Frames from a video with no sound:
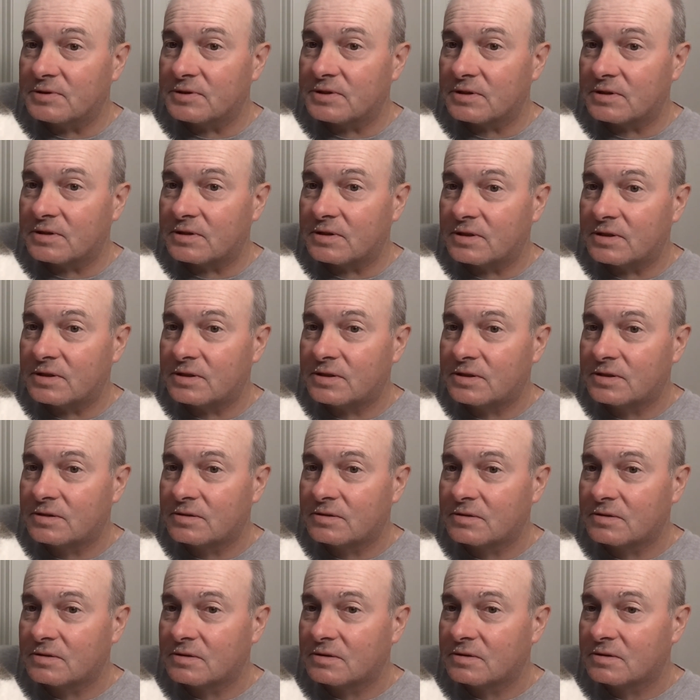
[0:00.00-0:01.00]
Sarge.
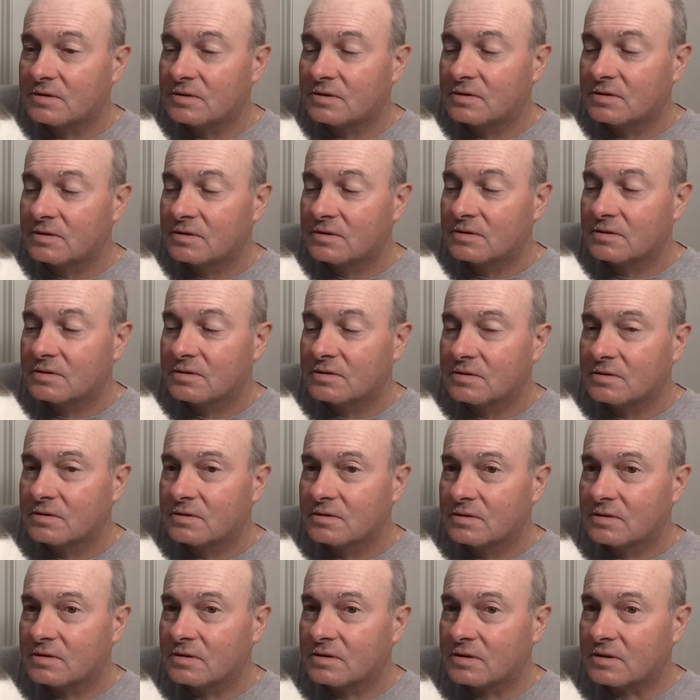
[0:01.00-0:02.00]

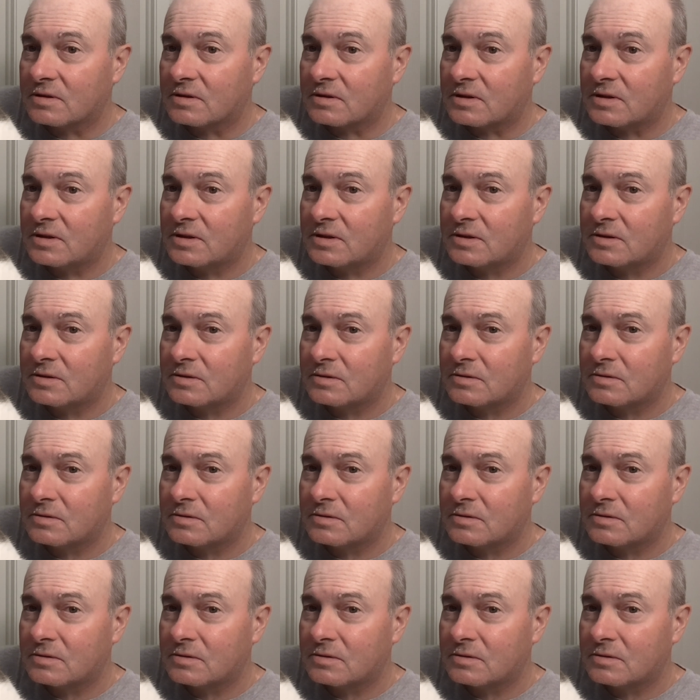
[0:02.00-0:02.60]
Sarge.